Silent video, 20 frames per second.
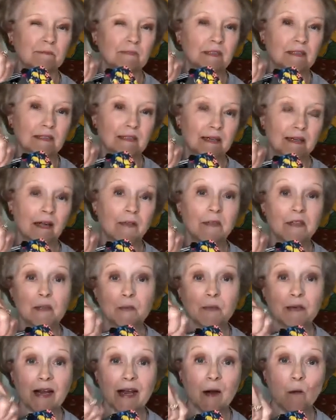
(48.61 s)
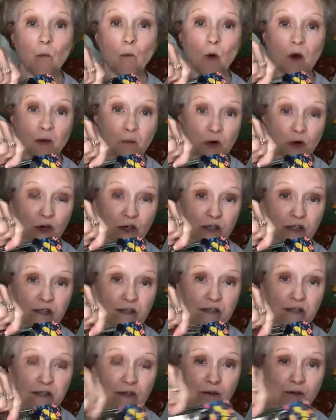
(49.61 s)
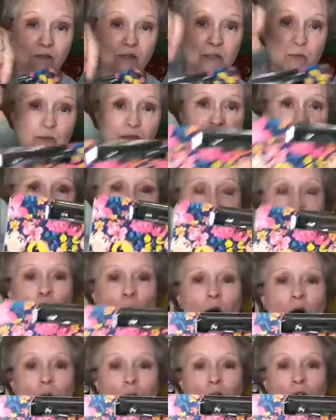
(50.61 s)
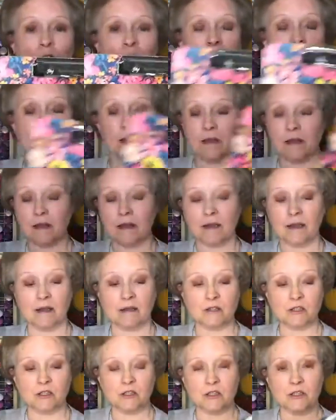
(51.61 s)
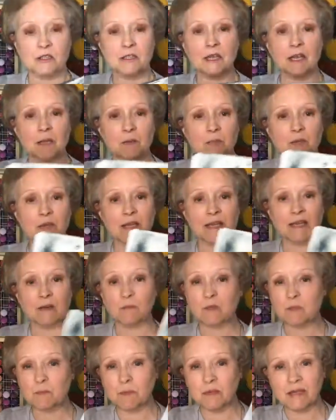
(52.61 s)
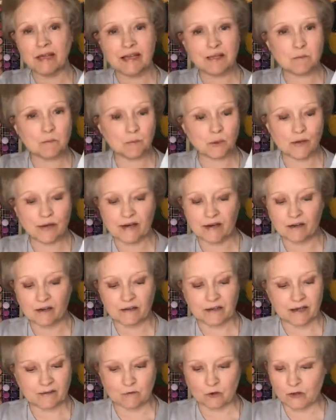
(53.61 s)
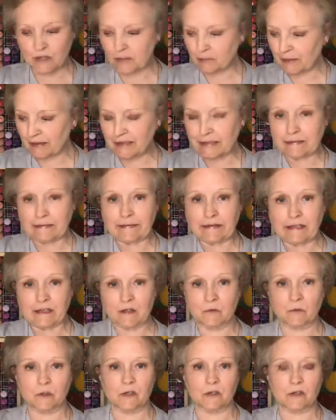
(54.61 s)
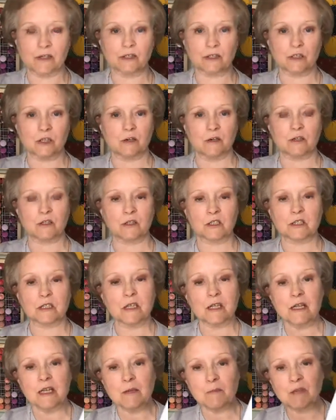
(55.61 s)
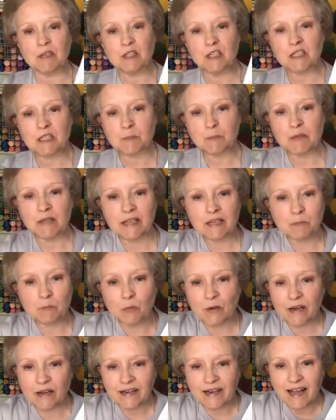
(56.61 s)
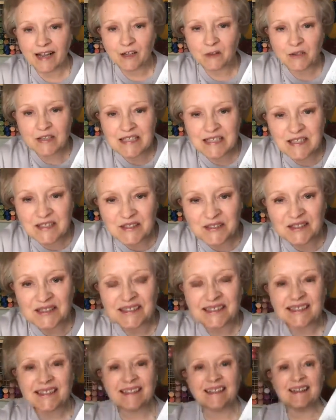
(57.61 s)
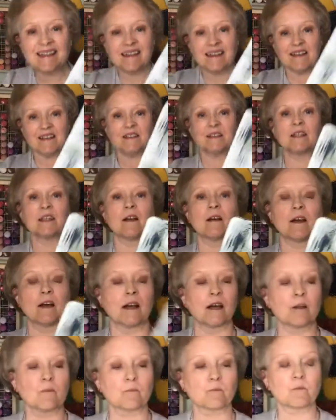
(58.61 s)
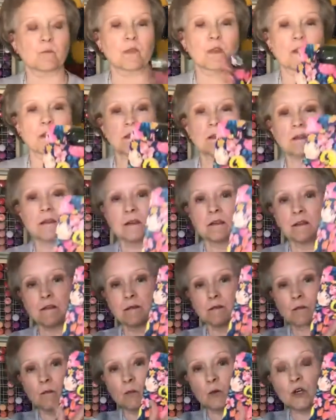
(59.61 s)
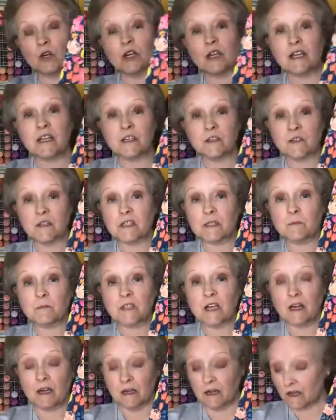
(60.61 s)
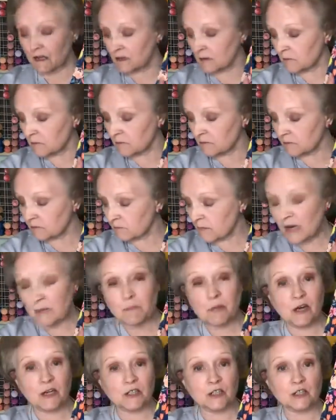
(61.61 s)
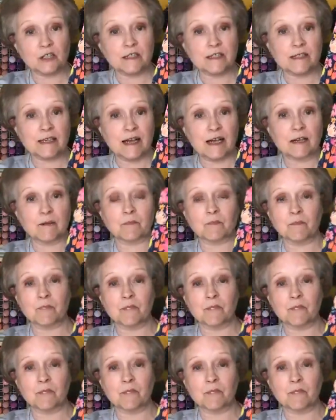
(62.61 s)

see, I got this one at Walmart. So this one came from Walmart. It's just, uh, plain, it was plain brown. I've already painted the other one or I'd show you. Just, but just plain brown. Hi, Crystal. So, um, we're going to do some uh, Mod Podging tonight.